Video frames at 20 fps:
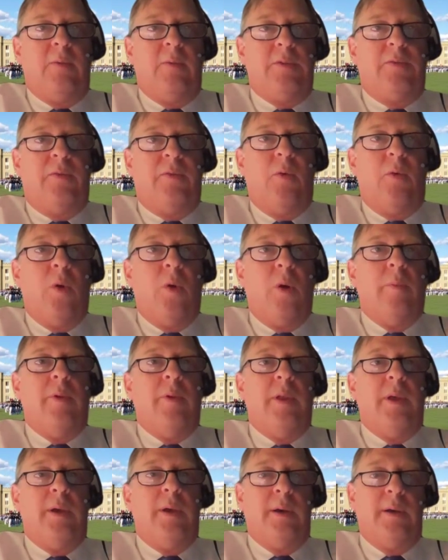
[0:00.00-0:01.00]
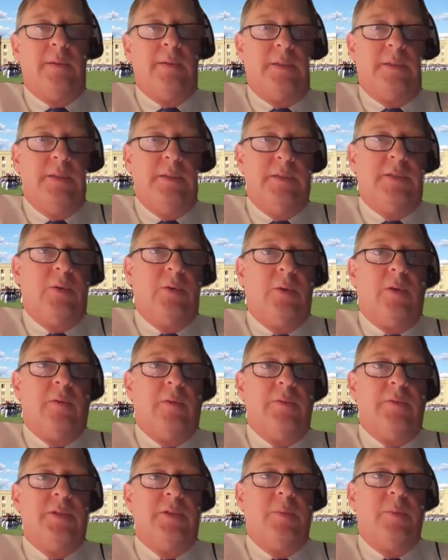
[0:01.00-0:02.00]
was formed to sort
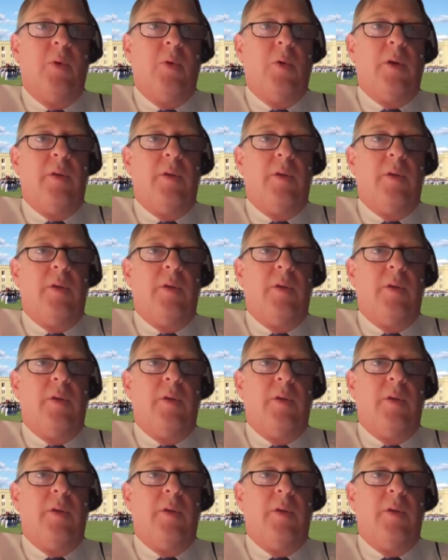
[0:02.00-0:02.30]
of support